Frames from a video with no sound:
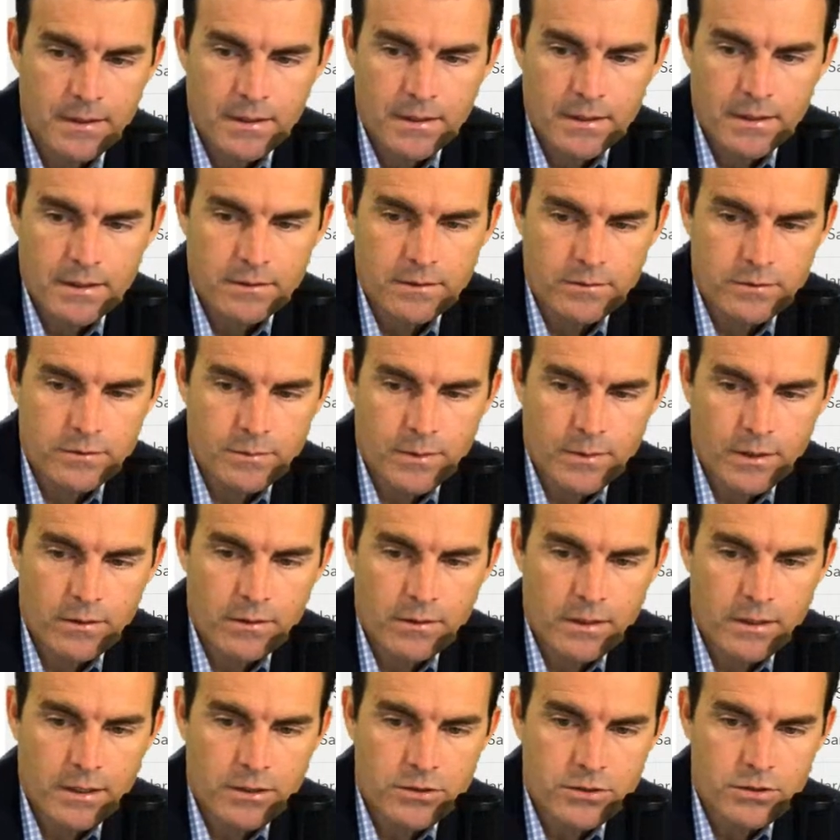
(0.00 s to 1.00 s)
There's some other
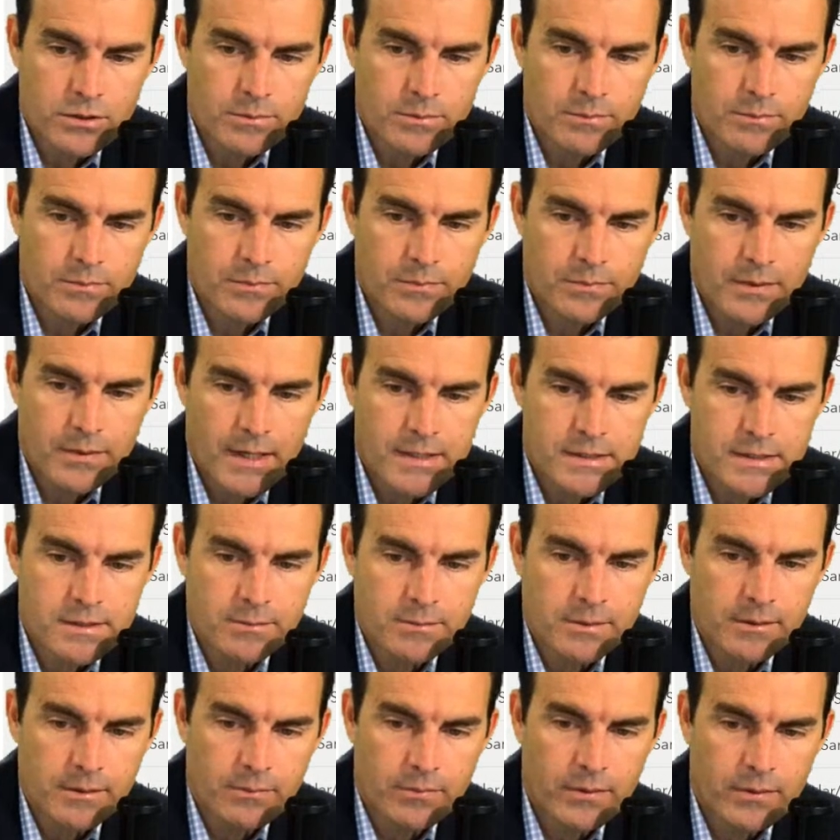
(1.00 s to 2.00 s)
things you could
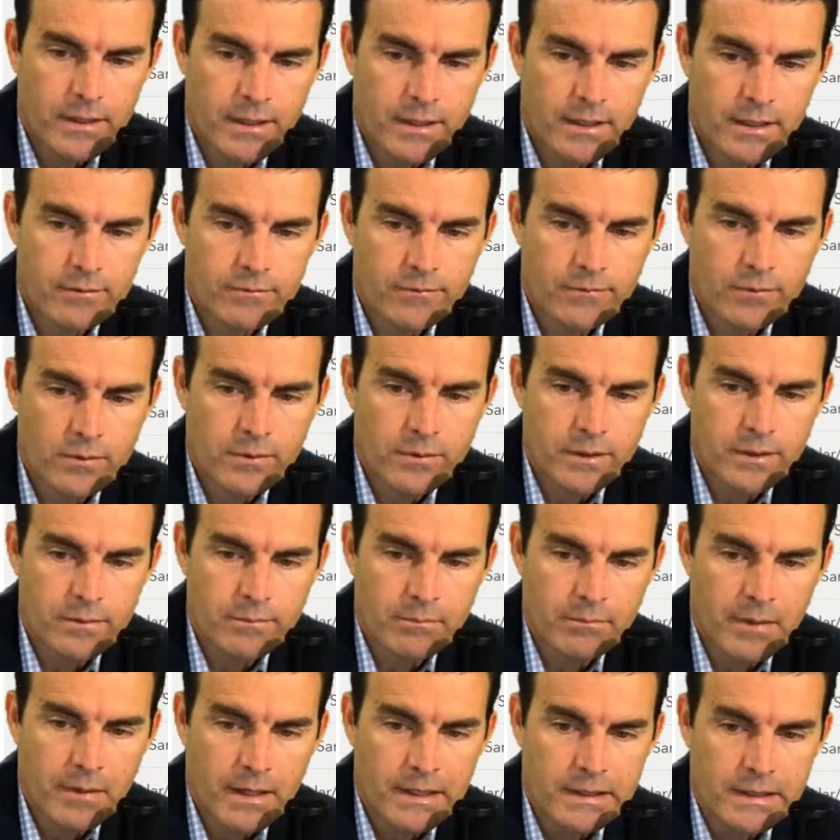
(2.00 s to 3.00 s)
possibly plan for that
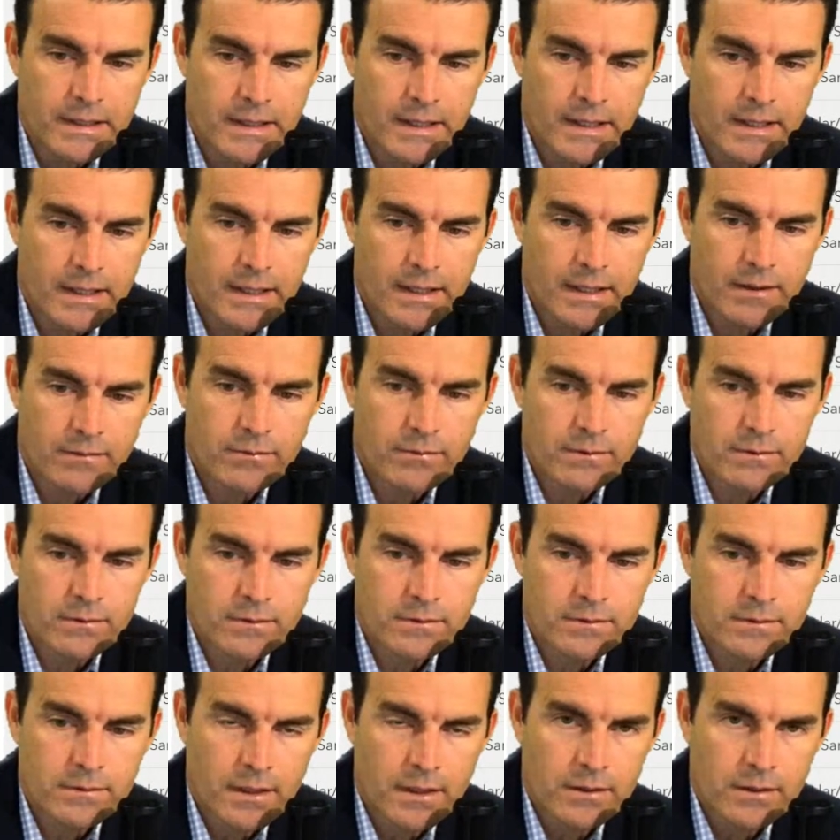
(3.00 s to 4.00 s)
might not
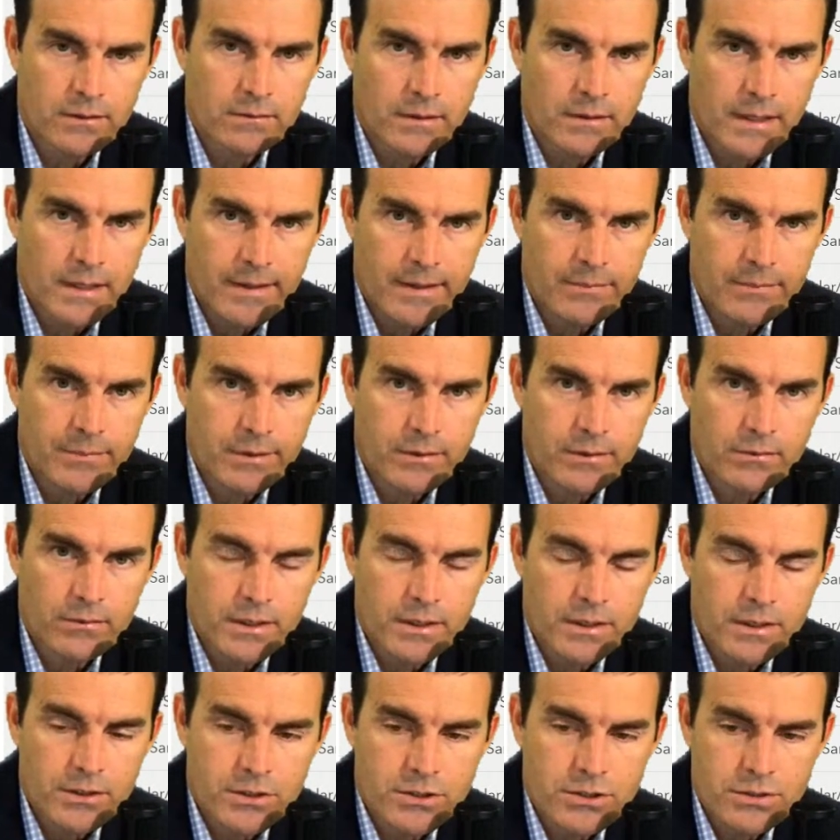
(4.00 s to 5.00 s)
cover other
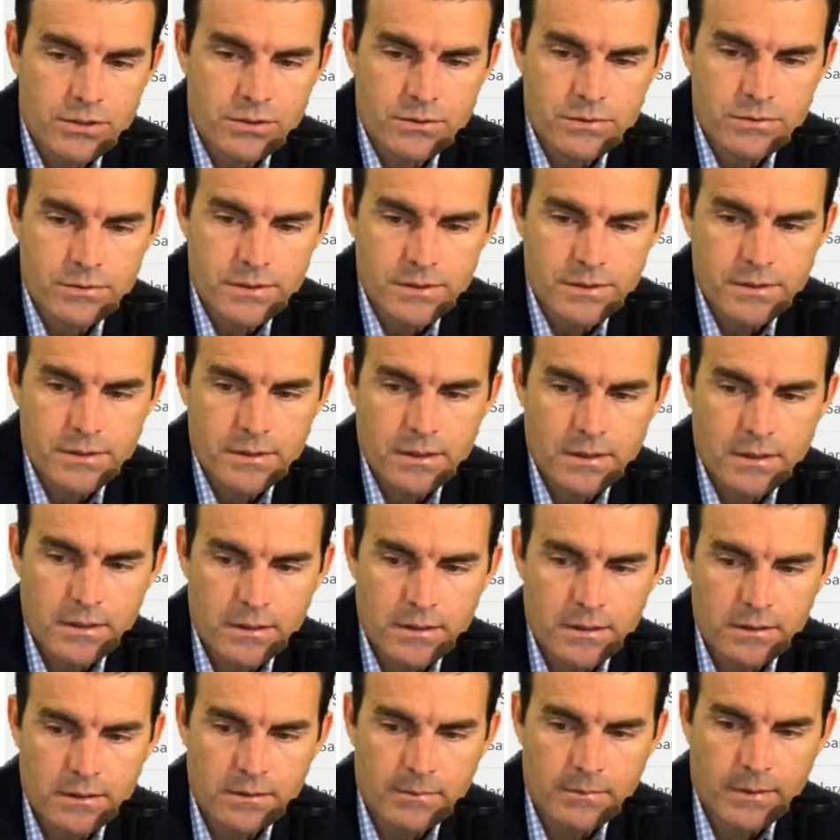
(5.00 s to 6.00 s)
liability issues
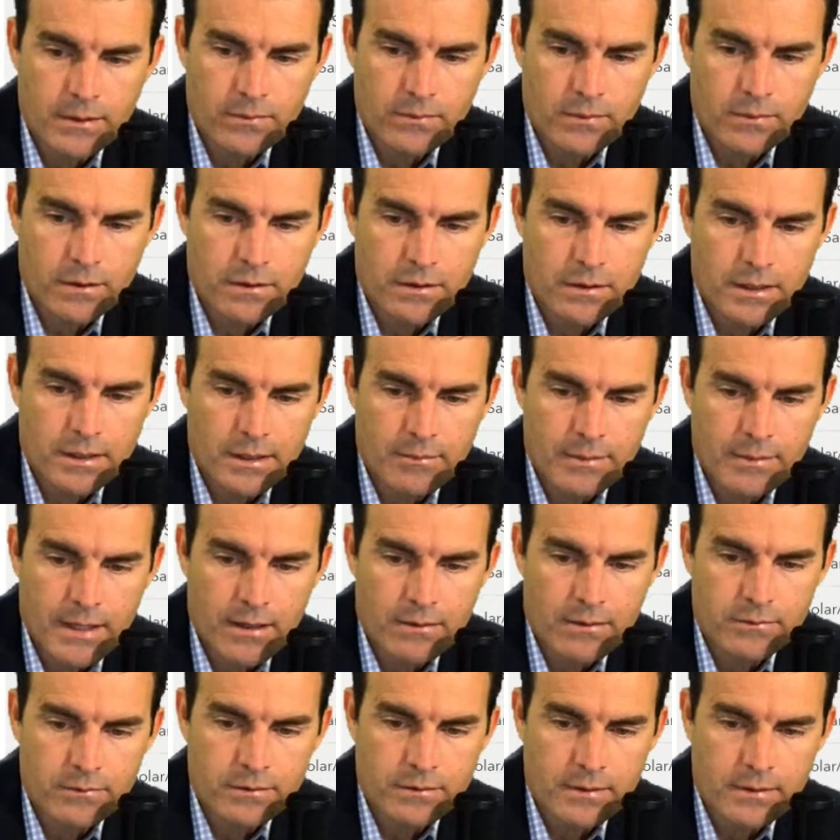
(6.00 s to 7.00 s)
you might want to think
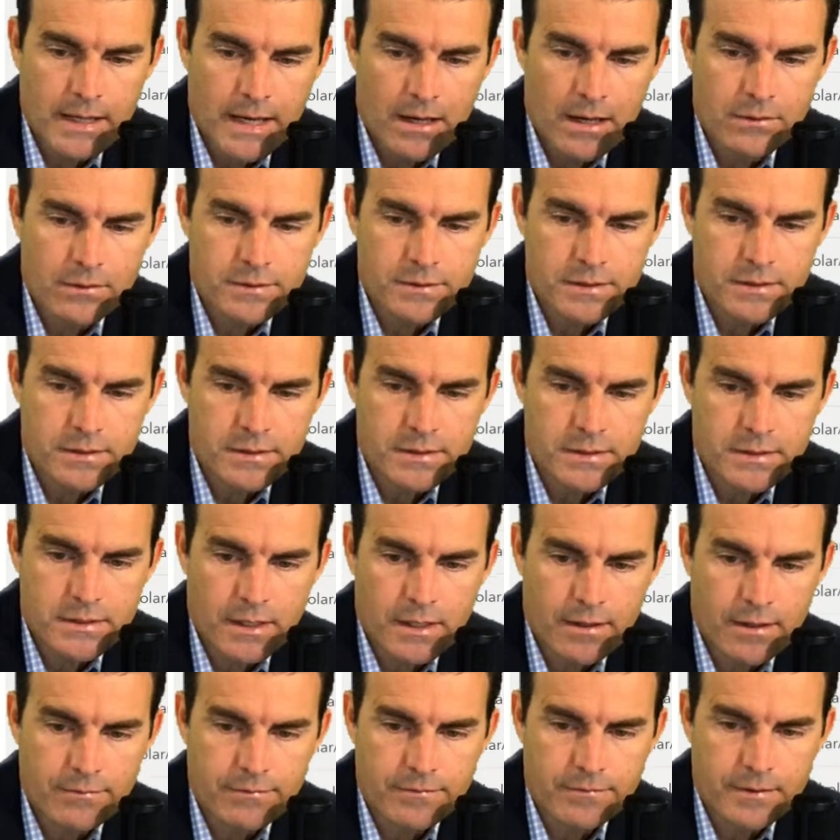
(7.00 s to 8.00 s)
about with your house and
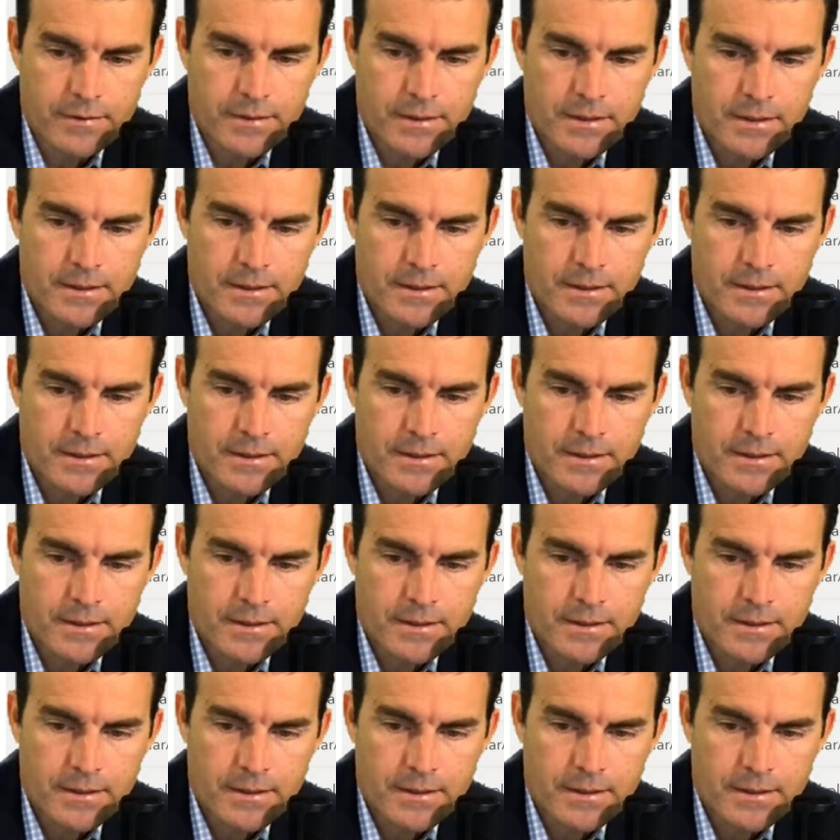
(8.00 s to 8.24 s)
stuff.